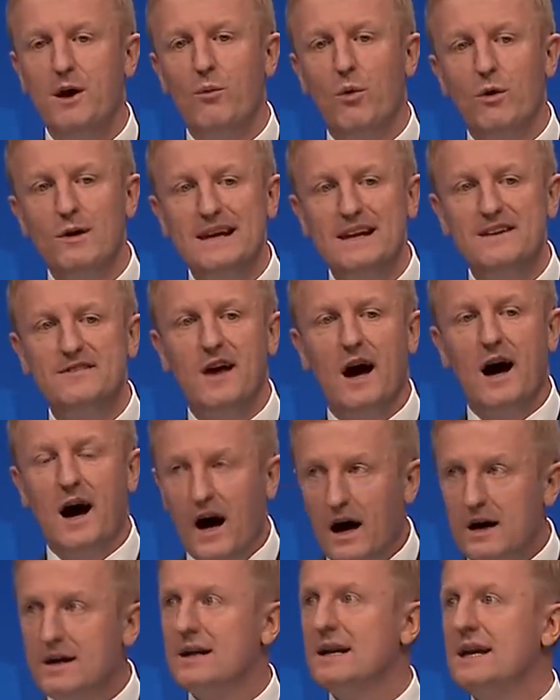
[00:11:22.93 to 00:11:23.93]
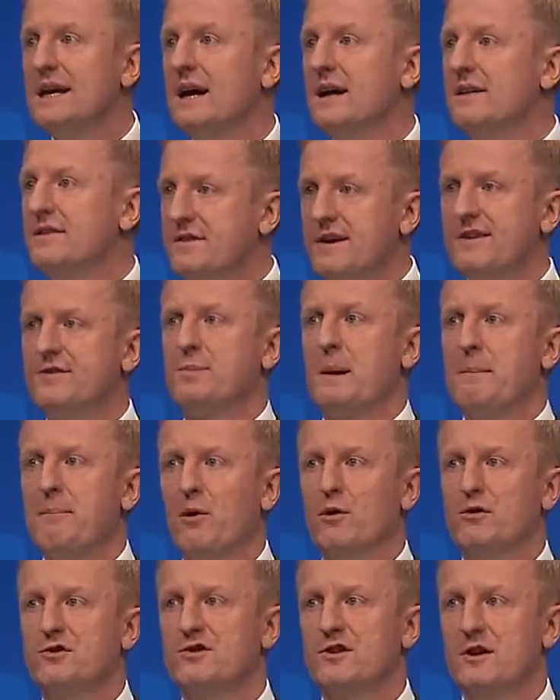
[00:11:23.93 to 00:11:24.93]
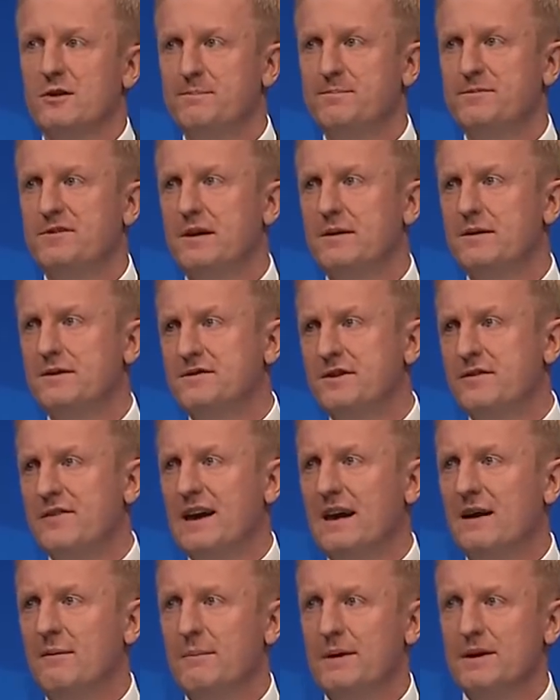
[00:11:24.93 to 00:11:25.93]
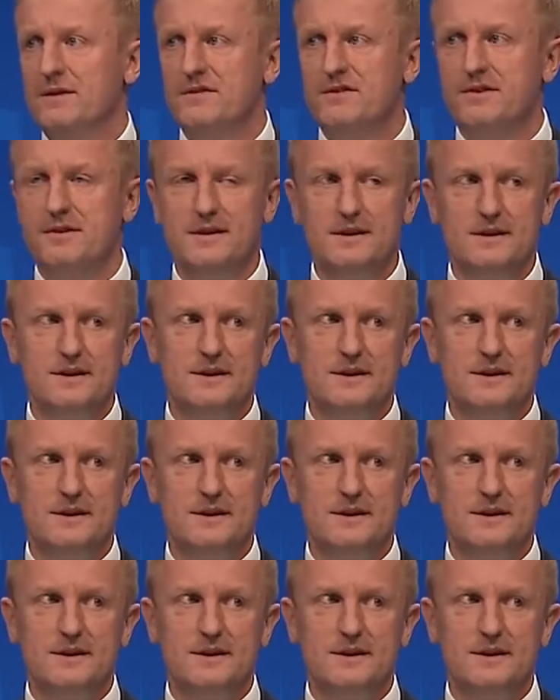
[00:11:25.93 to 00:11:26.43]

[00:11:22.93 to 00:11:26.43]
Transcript: will lead to ugly and disproportionate development.